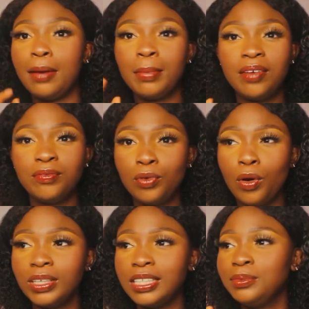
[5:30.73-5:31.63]
Like, my
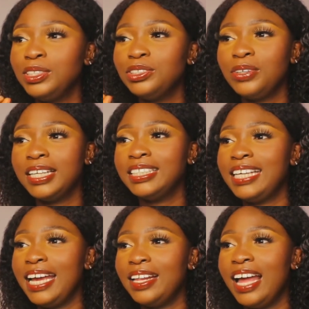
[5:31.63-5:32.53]
vlogs, I'm just trying
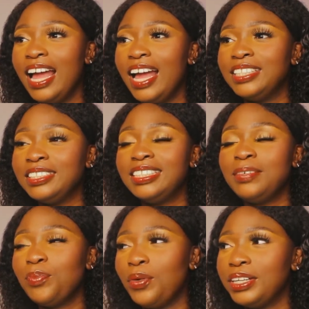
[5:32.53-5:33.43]
to get to
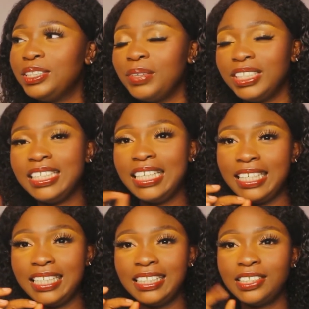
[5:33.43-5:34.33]
the point where she
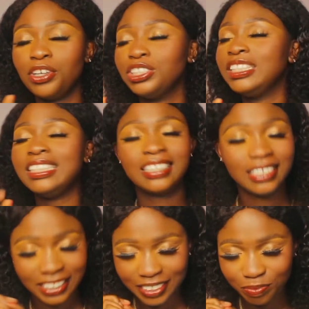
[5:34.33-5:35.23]
is, because she's
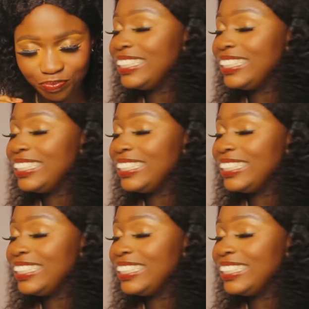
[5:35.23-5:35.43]
good.